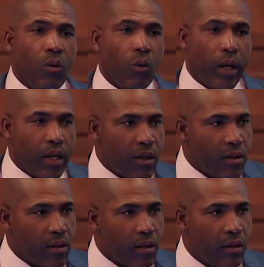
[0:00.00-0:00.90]

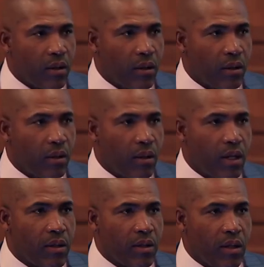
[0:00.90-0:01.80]
witness
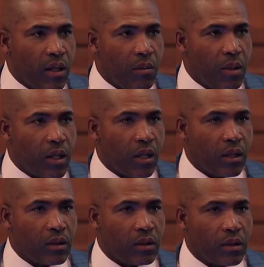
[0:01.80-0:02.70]
and see,
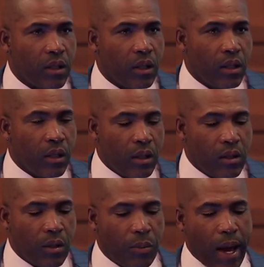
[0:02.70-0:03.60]
because
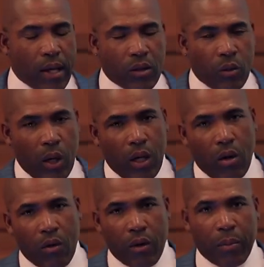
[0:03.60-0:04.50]
she passed away
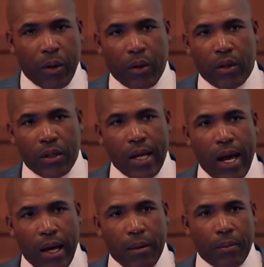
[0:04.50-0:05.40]
over a period of
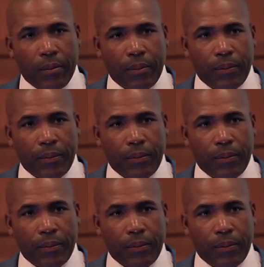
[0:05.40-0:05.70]
time.